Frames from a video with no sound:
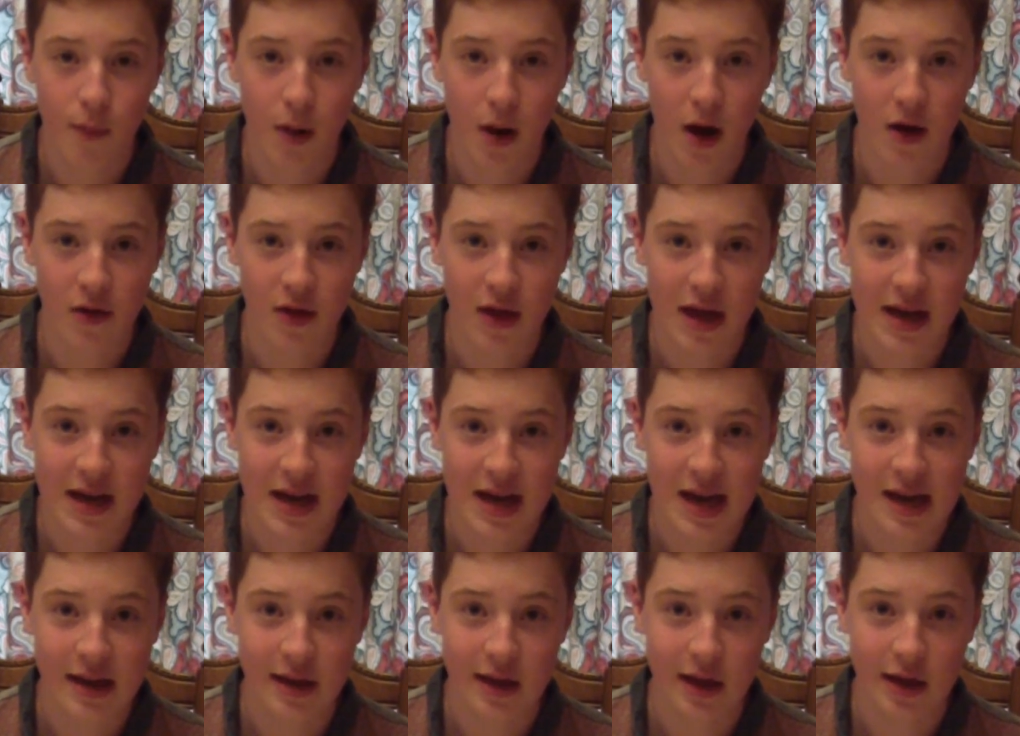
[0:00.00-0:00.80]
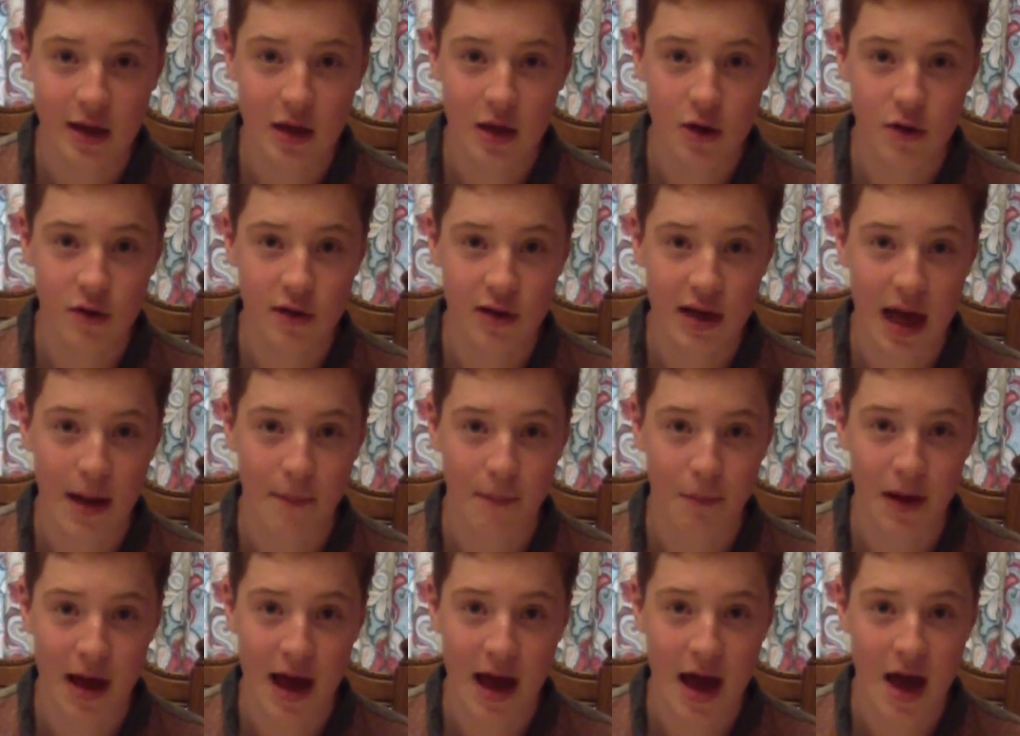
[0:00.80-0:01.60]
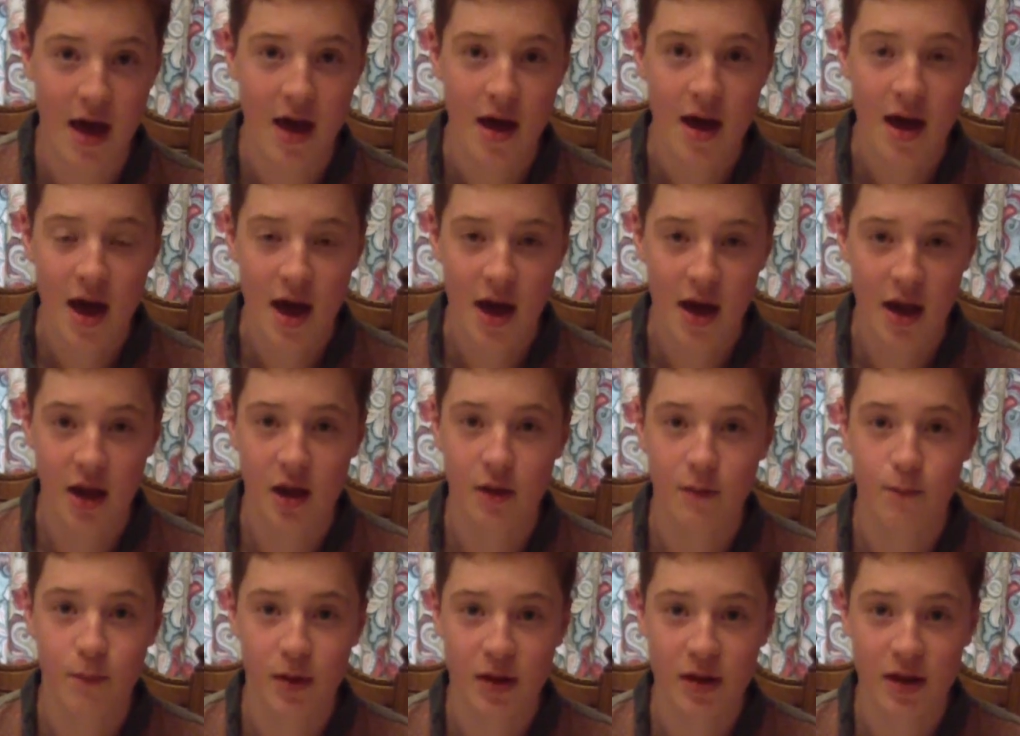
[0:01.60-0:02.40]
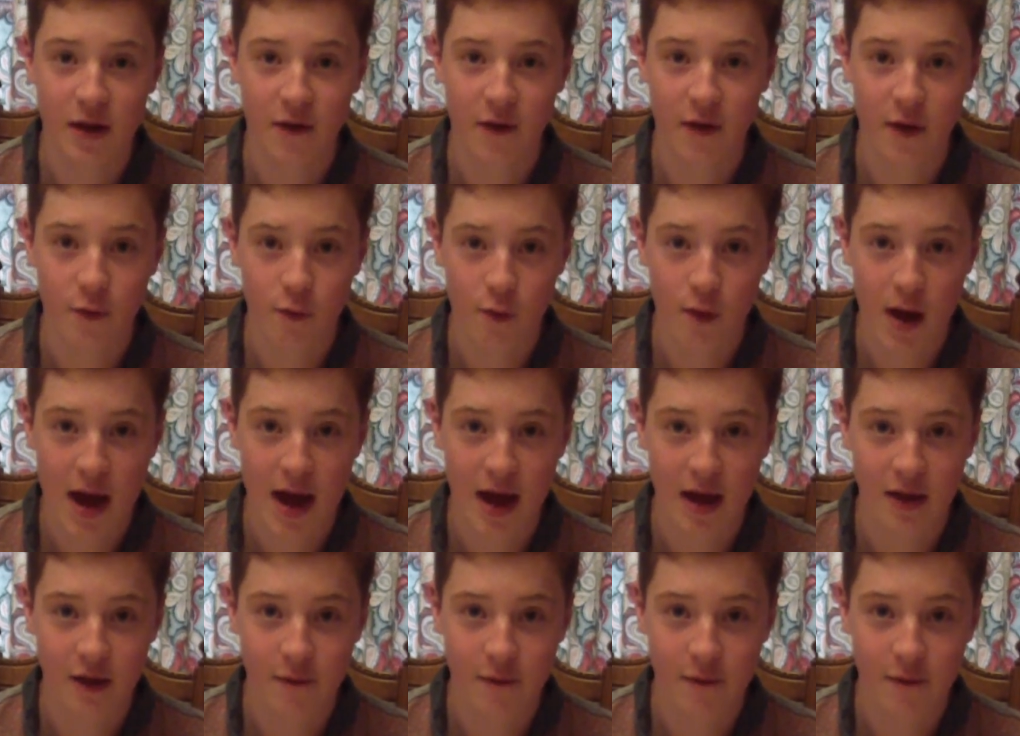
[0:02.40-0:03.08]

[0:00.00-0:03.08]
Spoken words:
but they need to use that player in a specific way.